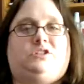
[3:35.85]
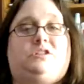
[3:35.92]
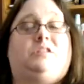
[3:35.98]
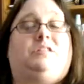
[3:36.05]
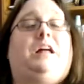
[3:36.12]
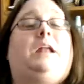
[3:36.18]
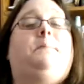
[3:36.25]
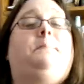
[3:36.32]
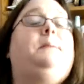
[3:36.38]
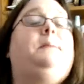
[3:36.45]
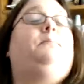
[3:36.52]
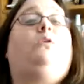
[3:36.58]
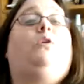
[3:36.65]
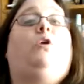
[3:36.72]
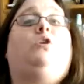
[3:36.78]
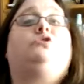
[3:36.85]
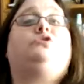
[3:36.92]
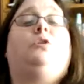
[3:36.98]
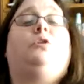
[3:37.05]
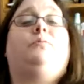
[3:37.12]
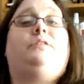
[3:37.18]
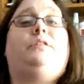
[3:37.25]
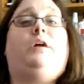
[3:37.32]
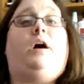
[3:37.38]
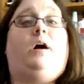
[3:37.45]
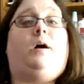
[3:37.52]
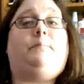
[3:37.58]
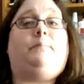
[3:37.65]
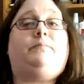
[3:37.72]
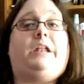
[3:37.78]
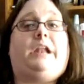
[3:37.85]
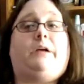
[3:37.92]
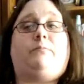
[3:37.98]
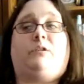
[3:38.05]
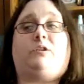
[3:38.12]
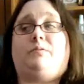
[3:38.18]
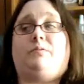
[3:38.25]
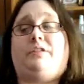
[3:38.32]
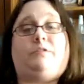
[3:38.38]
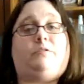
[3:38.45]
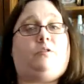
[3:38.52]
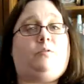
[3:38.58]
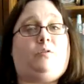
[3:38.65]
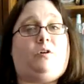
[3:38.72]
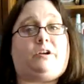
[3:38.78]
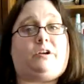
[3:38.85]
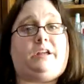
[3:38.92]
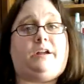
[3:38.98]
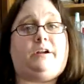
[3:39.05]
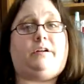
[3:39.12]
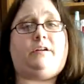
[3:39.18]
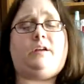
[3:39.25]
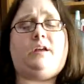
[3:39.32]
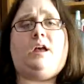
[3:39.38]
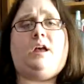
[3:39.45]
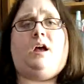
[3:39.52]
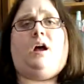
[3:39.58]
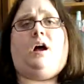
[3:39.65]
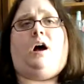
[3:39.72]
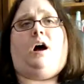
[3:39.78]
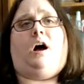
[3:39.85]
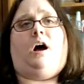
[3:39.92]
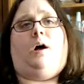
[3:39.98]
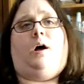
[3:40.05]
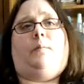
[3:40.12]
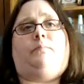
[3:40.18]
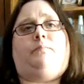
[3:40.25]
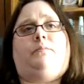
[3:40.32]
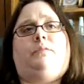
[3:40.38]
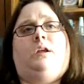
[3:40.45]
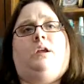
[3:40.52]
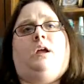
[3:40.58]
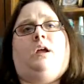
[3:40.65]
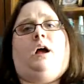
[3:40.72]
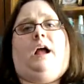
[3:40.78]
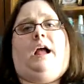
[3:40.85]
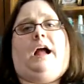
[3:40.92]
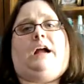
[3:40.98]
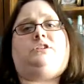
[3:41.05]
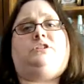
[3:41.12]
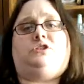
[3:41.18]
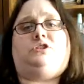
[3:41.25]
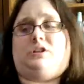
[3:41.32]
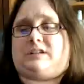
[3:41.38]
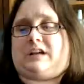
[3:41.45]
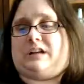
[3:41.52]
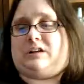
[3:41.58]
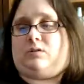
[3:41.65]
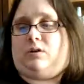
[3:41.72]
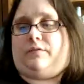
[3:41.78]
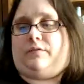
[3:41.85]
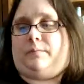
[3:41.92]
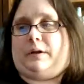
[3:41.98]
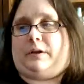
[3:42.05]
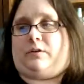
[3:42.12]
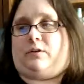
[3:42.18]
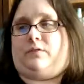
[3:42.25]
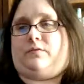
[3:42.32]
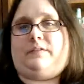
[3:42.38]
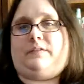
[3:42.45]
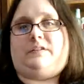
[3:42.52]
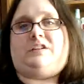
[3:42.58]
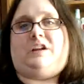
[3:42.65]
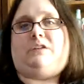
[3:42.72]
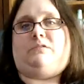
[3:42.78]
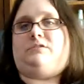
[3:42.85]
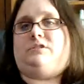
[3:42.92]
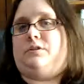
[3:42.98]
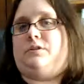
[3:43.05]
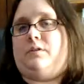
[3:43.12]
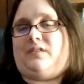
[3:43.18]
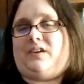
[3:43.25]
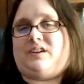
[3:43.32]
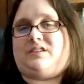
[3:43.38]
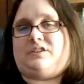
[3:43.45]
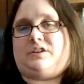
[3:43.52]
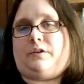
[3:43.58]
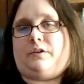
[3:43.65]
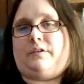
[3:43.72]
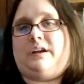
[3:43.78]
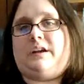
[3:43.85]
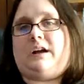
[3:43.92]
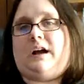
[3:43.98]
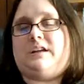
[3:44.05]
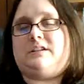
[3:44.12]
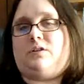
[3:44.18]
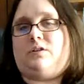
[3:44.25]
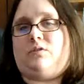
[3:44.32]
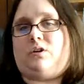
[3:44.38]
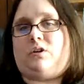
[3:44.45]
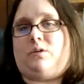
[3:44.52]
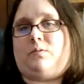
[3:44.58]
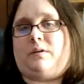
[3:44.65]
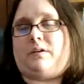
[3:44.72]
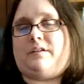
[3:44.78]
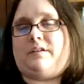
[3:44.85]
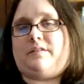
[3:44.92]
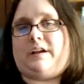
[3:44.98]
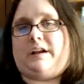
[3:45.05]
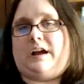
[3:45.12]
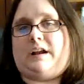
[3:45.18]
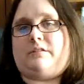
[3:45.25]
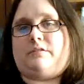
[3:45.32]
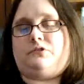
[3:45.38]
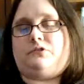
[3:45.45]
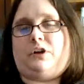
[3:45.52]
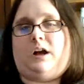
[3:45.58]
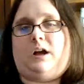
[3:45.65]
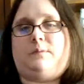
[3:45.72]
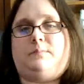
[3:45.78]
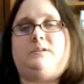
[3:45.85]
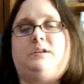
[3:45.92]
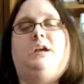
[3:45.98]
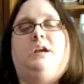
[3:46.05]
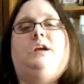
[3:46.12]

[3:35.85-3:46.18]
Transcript: There's a lot of people also um, that I work with that are no longer here. Um, I actually just got a call from my girlfriend. There's now two of our security guys no longer work there. They got other jobs.